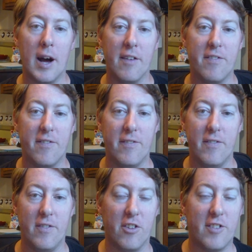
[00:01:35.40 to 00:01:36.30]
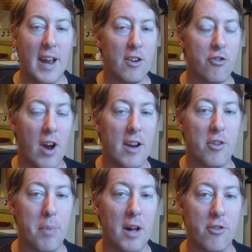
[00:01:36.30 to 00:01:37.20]
if the state is trying to
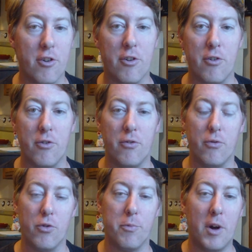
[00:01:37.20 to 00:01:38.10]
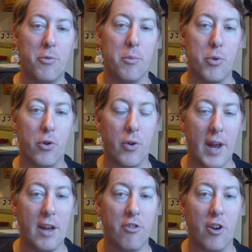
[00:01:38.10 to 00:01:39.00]
sponsor responsible
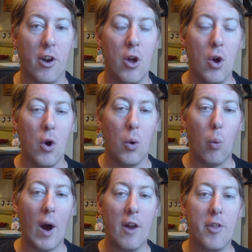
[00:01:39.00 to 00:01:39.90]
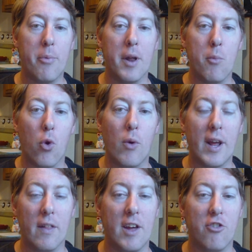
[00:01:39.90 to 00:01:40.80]
procreation, why aren't they putting more
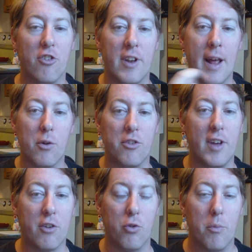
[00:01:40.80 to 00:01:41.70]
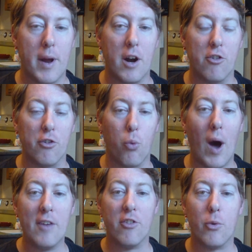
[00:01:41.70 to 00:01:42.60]
regulations on heterosexual marriages?
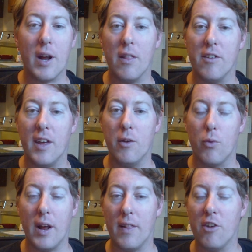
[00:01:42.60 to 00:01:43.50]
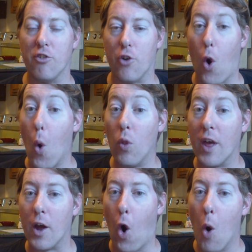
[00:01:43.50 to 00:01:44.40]
Why is it the regulations are
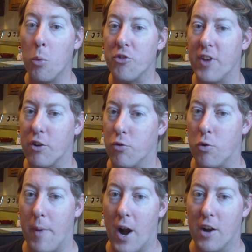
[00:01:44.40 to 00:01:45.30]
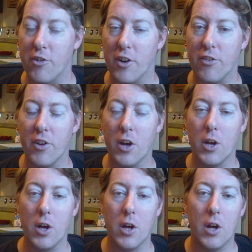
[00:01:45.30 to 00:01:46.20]
only on homosexual marriages?
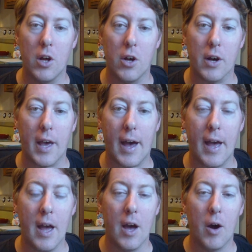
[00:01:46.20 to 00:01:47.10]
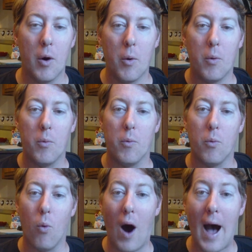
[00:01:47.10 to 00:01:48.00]
Okay?
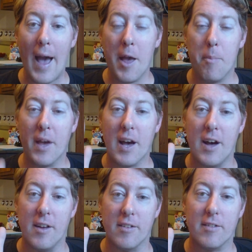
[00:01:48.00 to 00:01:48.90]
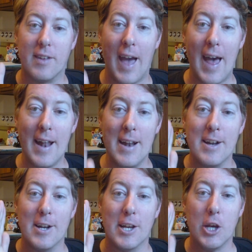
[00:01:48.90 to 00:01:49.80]
Why? Because, Ken,
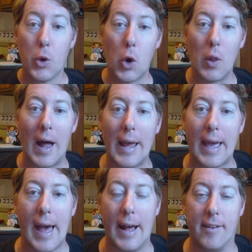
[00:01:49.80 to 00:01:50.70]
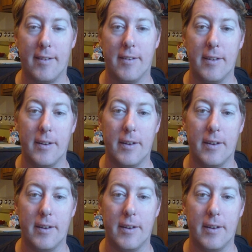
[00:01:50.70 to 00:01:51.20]
you don't like gays.